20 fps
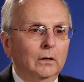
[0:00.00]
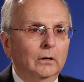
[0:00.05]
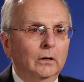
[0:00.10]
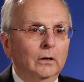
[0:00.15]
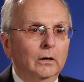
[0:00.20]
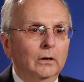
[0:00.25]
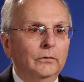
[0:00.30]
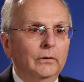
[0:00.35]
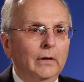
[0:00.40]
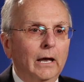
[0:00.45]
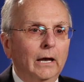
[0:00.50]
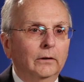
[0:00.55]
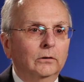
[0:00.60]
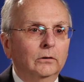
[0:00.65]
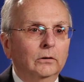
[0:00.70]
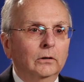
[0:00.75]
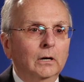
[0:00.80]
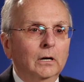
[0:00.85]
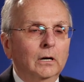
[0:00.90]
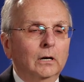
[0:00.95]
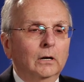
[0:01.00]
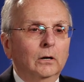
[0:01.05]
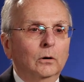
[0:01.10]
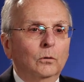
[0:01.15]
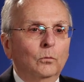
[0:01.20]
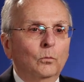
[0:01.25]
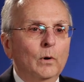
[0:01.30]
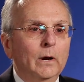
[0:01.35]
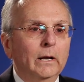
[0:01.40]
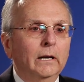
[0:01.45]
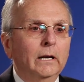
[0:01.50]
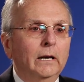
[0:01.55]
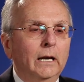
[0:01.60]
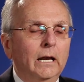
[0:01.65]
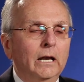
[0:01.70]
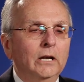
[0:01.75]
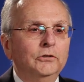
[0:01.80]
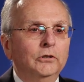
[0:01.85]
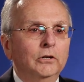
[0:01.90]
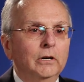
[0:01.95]
uh, that when an
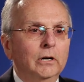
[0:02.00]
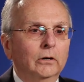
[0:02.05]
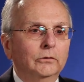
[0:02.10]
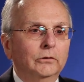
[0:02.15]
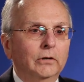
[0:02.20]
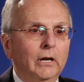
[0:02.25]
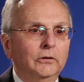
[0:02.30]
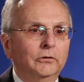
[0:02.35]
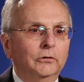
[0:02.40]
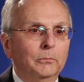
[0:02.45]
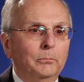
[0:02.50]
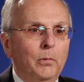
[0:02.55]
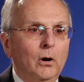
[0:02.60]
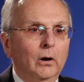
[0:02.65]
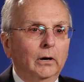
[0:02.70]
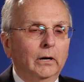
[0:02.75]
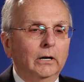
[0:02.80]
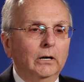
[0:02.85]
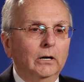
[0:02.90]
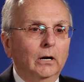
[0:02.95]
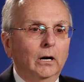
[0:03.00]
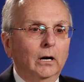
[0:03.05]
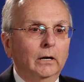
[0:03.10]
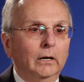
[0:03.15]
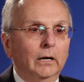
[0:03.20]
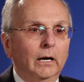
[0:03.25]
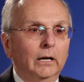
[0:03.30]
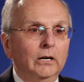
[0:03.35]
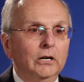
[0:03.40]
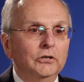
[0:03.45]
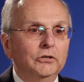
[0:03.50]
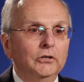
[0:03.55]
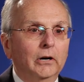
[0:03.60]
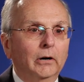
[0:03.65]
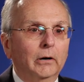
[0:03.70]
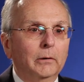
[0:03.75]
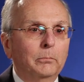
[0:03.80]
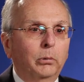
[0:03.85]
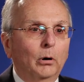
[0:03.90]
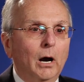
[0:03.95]
engineer takes upon an, uh, an,
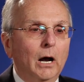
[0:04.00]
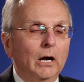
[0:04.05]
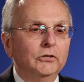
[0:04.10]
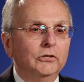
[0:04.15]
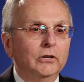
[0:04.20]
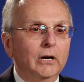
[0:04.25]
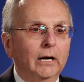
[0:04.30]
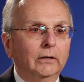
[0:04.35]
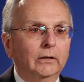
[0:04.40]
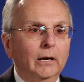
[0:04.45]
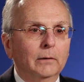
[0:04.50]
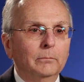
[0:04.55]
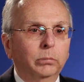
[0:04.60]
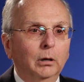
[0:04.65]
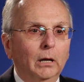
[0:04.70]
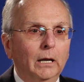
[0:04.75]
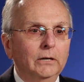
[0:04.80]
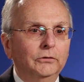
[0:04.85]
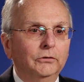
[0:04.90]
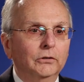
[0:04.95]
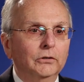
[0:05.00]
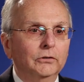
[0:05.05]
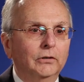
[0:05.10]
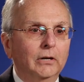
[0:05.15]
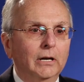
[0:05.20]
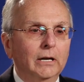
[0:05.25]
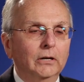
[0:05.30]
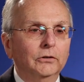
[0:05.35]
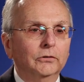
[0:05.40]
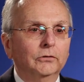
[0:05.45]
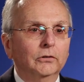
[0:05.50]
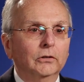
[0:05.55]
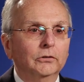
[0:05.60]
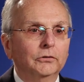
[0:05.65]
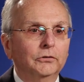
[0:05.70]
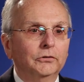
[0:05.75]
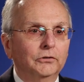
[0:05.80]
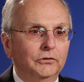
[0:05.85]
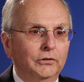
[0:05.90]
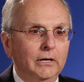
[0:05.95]
engineering project and places his
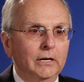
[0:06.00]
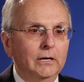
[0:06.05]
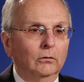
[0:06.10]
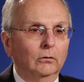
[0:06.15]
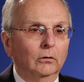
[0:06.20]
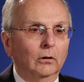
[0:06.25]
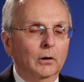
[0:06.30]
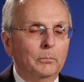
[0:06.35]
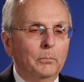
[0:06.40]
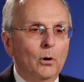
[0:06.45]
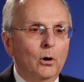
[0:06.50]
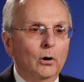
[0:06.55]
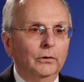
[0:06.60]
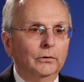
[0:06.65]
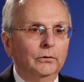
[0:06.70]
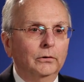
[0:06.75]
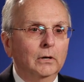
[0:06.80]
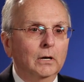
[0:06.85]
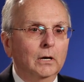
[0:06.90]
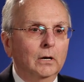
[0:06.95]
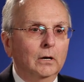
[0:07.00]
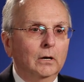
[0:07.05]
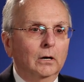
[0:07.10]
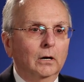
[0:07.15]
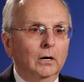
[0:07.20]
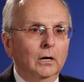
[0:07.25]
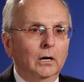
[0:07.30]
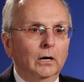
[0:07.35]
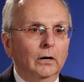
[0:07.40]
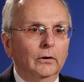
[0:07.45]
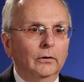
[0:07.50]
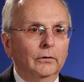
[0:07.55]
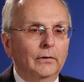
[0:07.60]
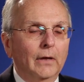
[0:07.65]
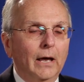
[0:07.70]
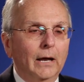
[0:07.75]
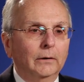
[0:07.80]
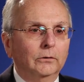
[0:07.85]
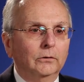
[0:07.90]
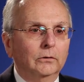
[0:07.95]
seal upon uh,
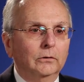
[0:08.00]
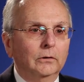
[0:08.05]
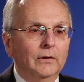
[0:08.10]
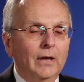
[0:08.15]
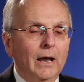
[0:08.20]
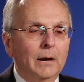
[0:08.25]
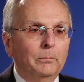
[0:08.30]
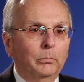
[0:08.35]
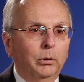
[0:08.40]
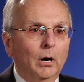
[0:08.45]
that, that